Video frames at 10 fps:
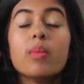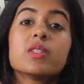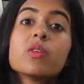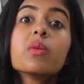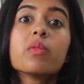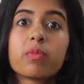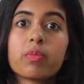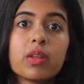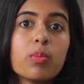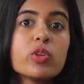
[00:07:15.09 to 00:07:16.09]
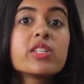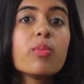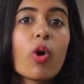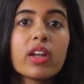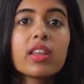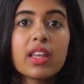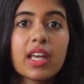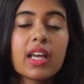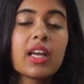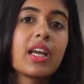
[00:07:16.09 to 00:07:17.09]
So the most important
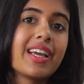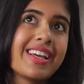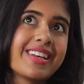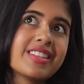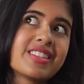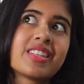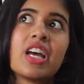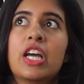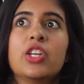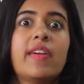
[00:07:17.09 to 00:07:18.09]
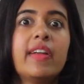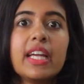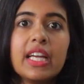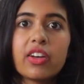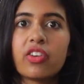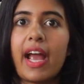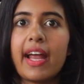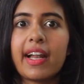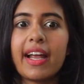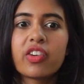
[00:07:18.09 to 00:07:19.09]
thing is you have to eat
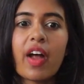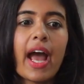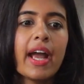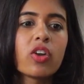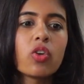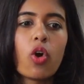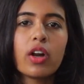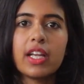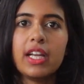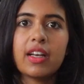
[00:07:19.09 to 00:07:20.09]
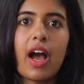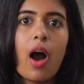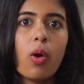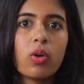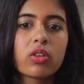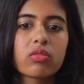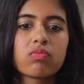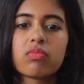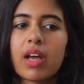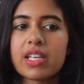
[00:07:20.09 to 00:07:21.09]
right. Like, try to not eat out
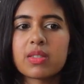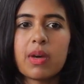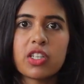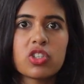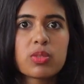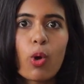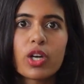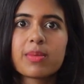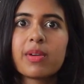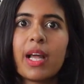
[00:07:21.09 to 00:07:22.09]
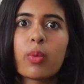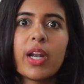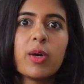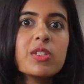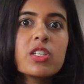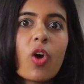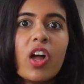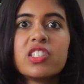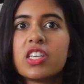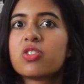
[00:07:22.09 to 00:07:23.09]
as much as possible. Like, when I was in
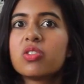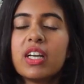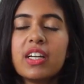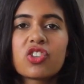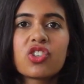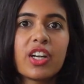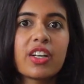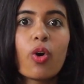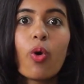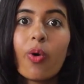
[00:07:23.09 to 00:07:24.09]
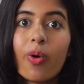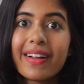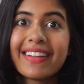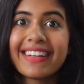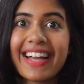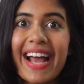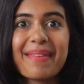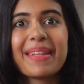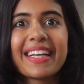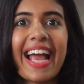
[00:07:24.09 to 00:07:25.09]
college, I used to eat shit all the
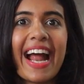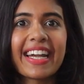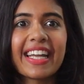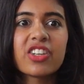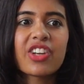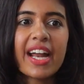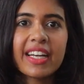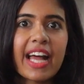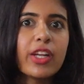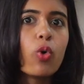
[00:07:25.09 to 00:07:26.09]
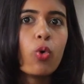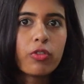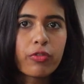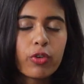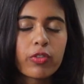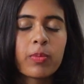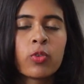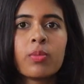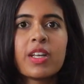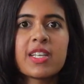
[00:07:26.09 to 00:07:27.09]
time in the canteen. Try and carry your own food from
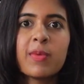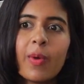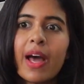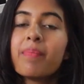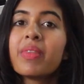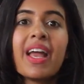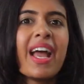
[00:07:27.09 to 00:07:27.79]
home. That's number 1.